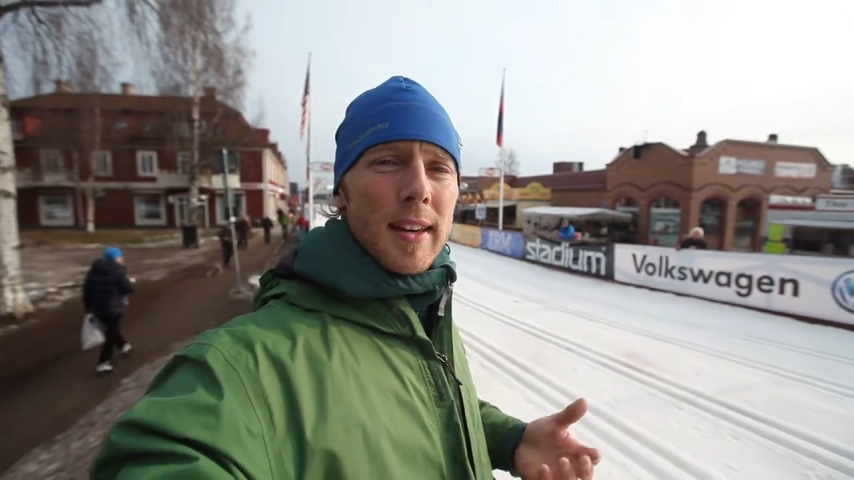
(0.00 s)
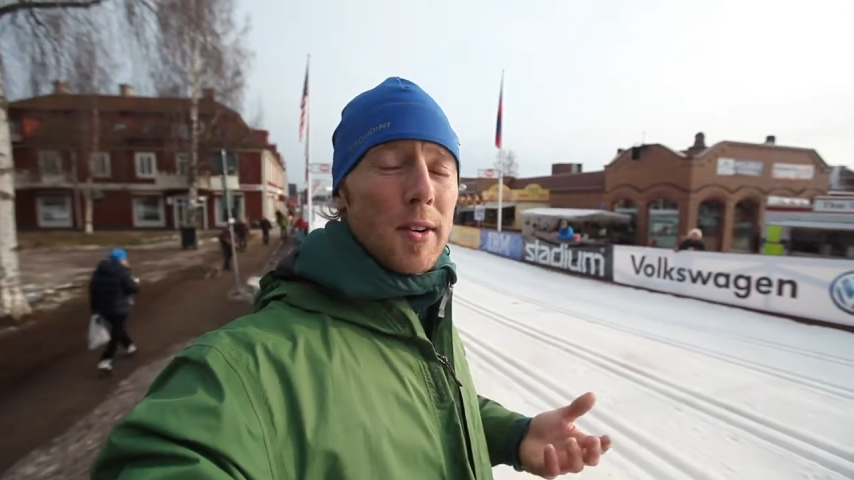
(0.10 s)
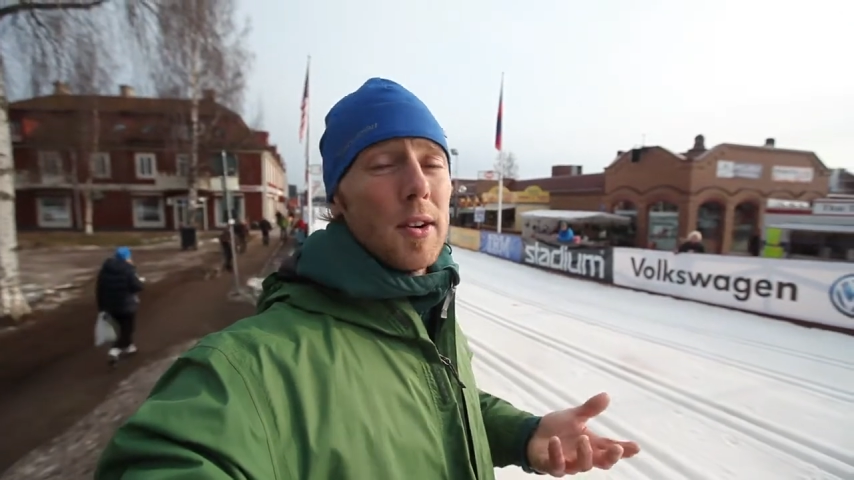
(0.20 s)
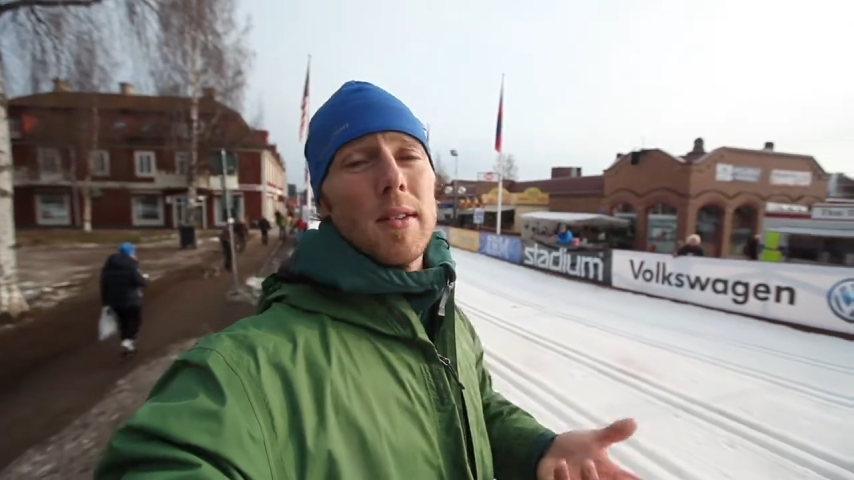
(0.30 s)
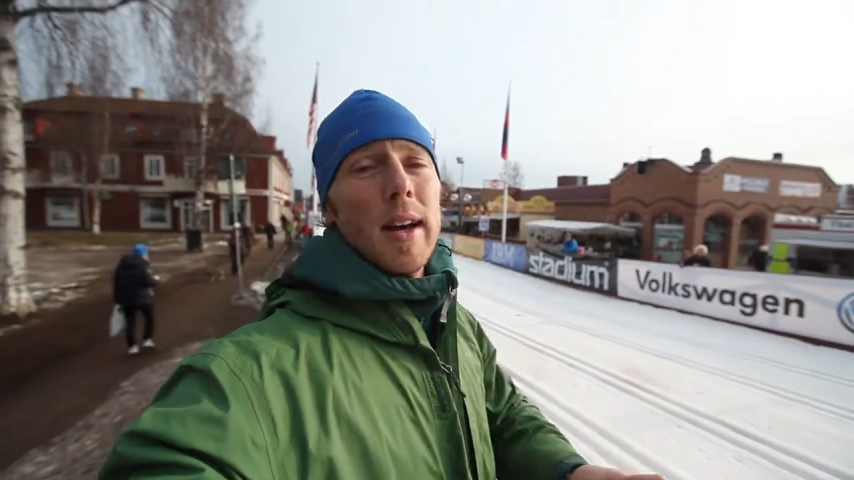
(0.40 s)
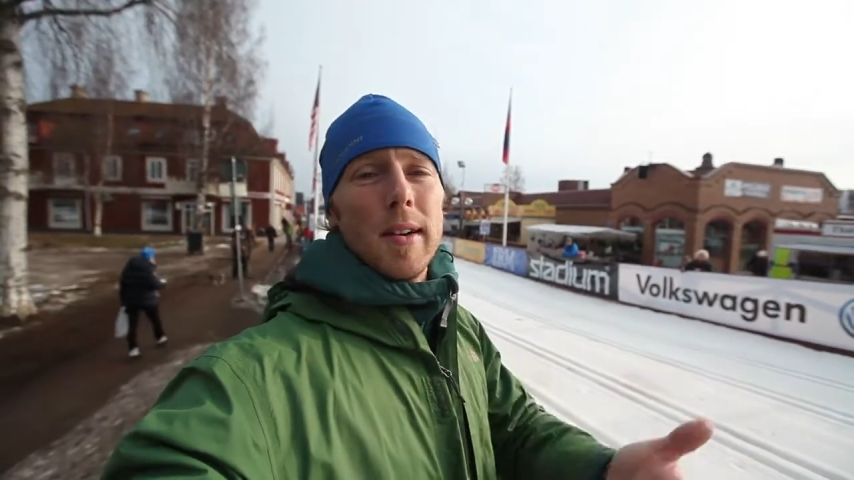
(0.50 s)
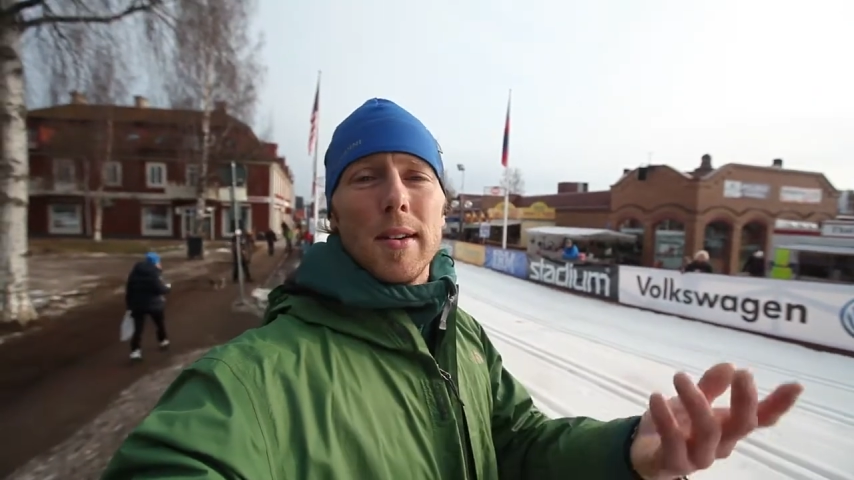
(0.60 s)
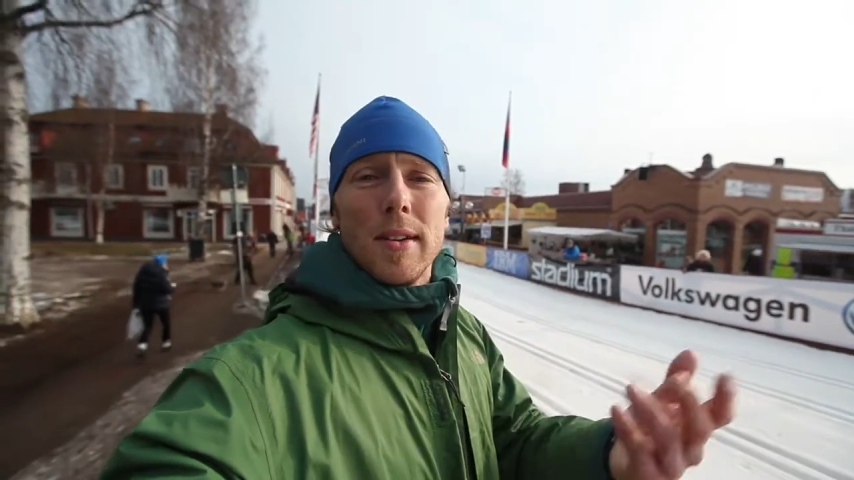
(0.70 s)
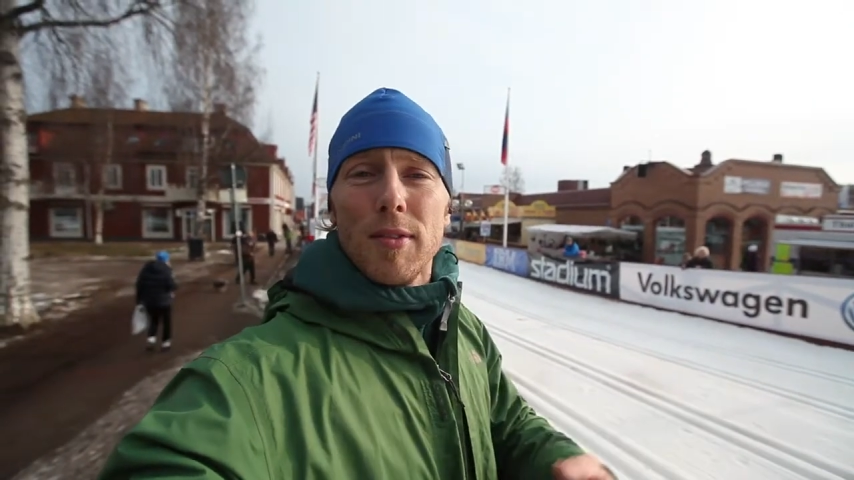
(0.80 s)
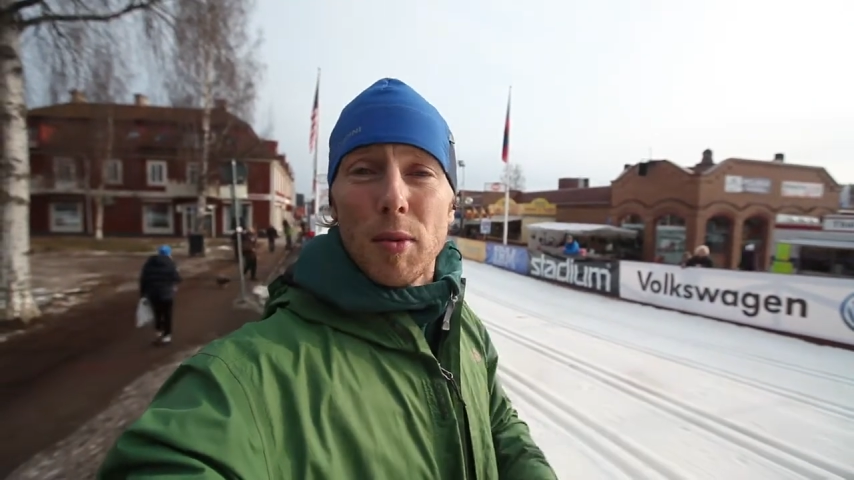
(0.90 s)
or I don't
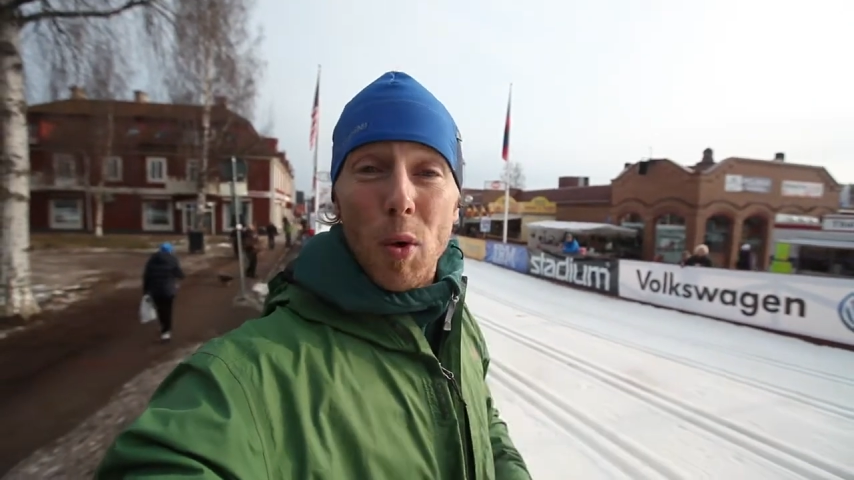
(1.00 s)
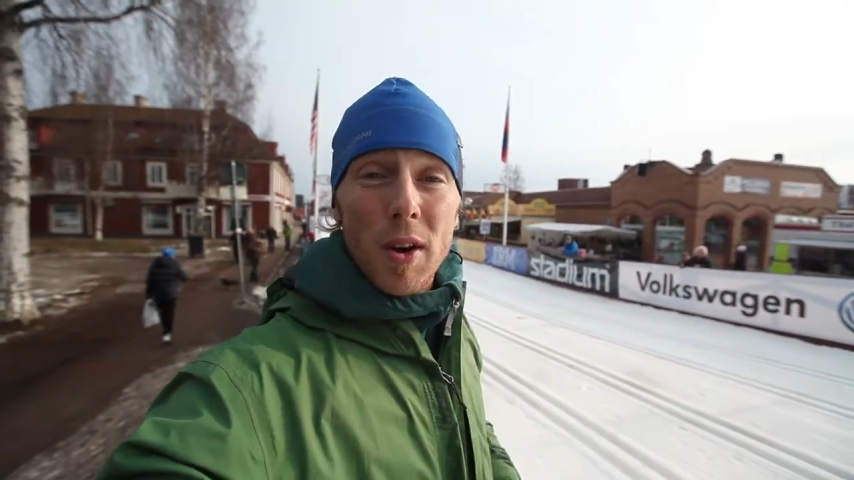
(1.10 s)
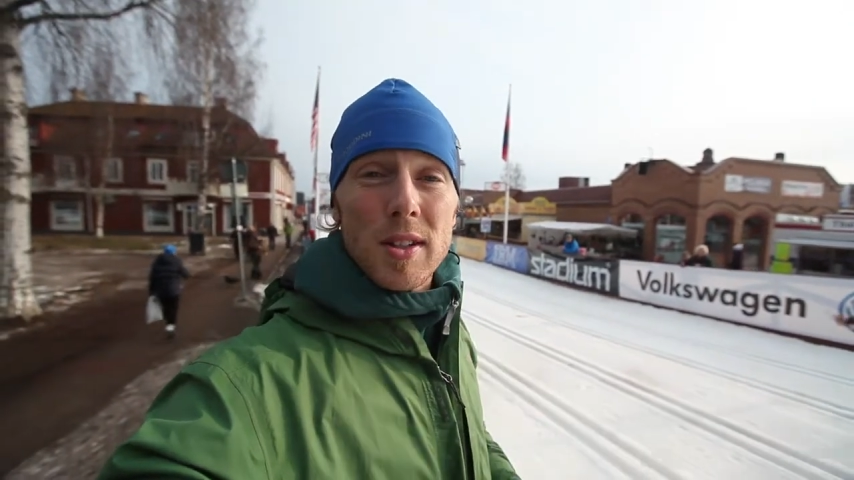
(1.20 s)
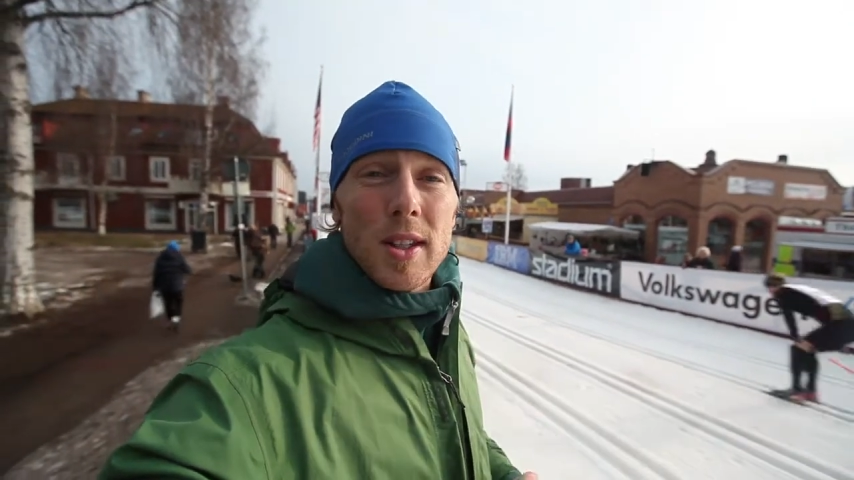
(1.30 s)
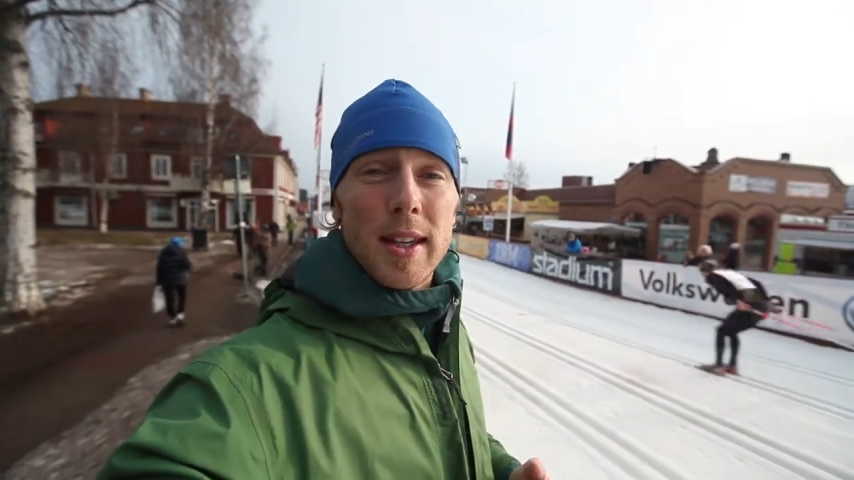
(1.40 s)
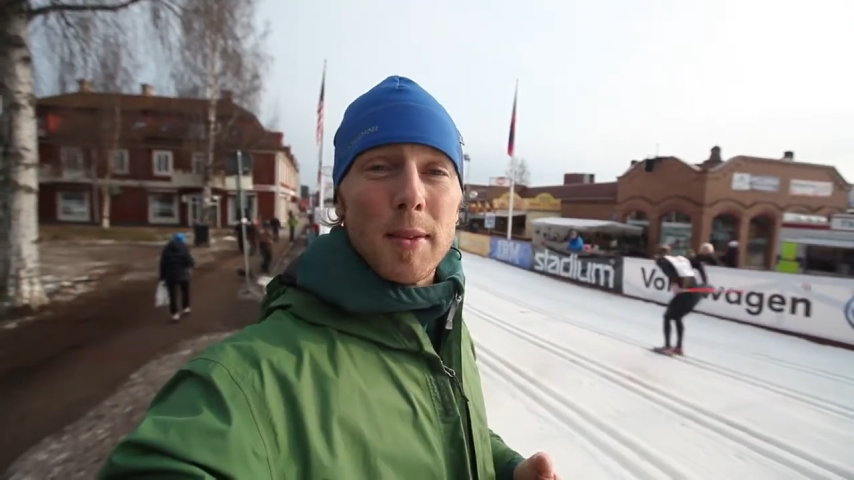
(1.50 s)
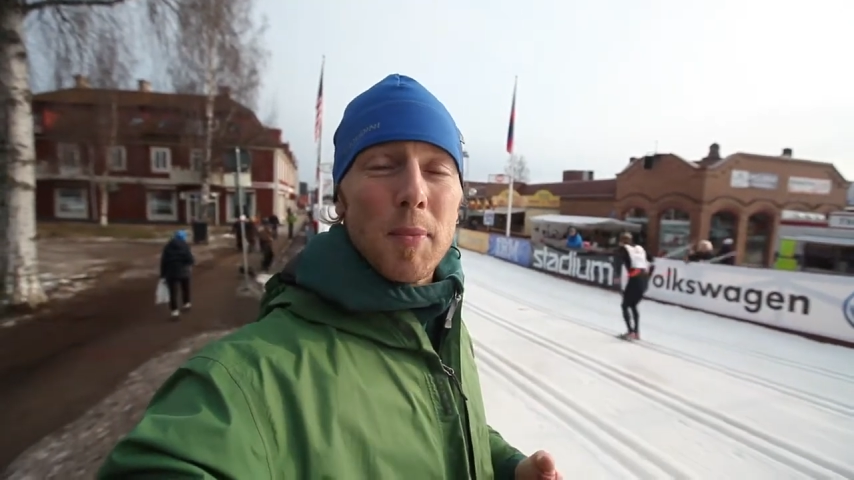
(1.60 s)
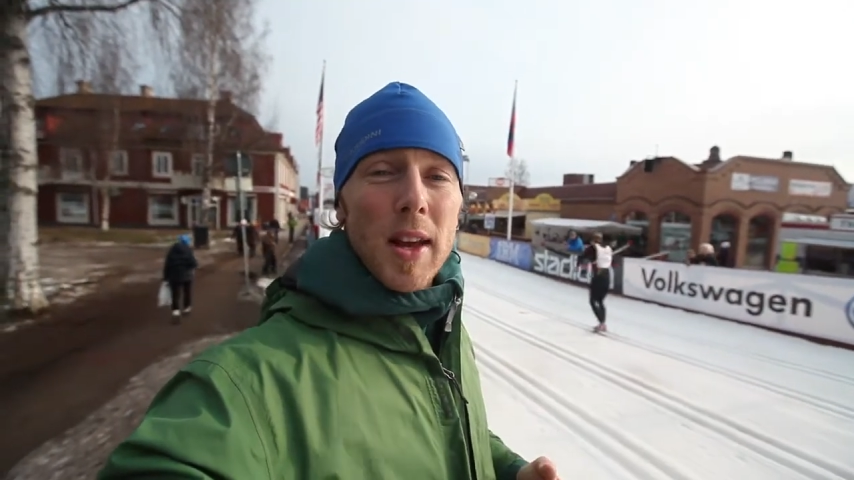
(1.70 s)
know, even water skiing.